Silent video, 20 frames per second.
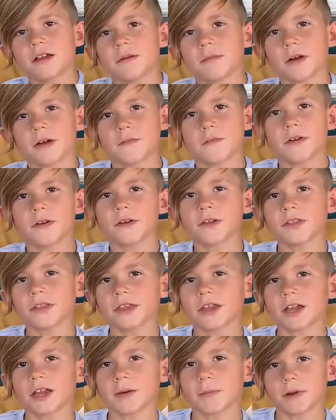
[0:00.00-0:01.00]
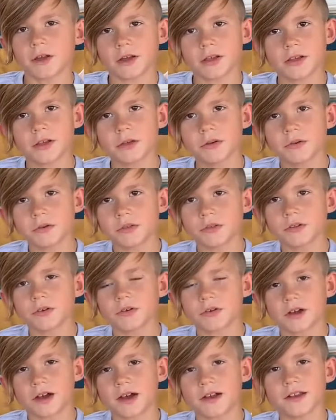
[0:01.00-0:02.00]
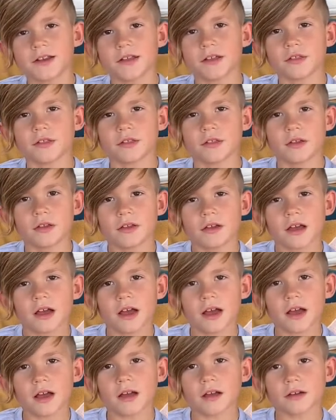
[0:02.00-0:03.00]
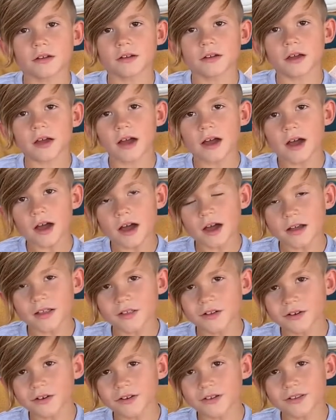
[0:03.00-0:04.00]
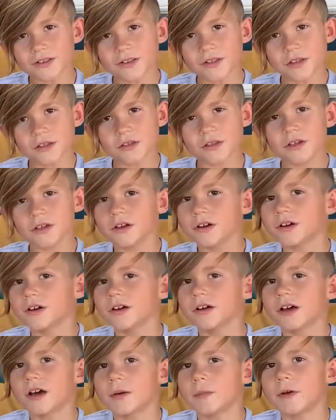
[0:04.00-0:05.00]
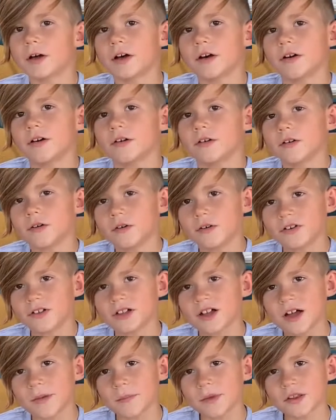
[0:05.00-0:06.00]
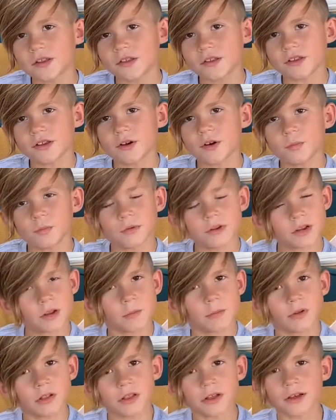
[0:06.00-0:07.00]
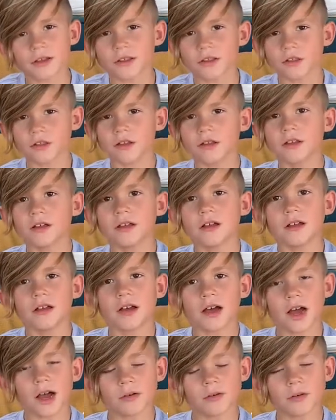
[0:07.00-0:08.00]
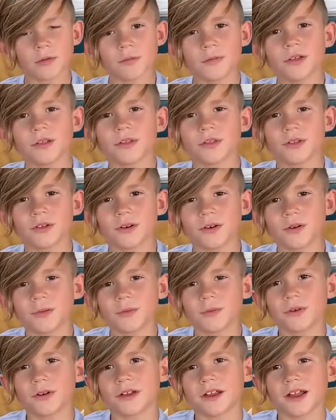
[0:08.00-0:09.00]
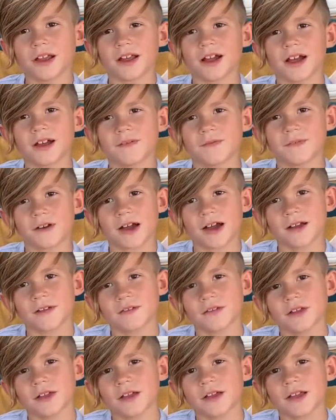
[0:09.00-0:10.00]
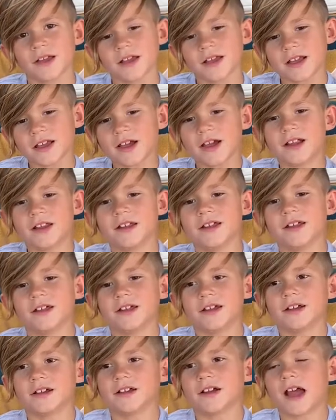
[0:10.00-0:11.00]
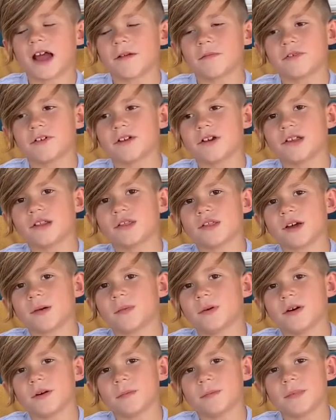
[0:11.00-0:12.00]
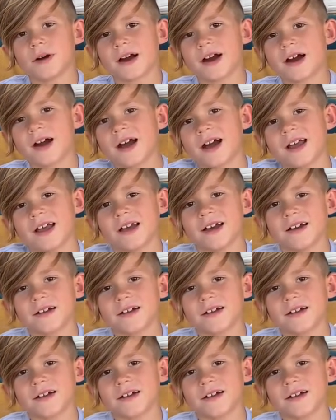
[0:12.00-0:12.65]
My favorite thing about you is your kindness. I learned this year about cold climates and open number lines. I will miss you on Morning High 5, and have a great summer. Bye.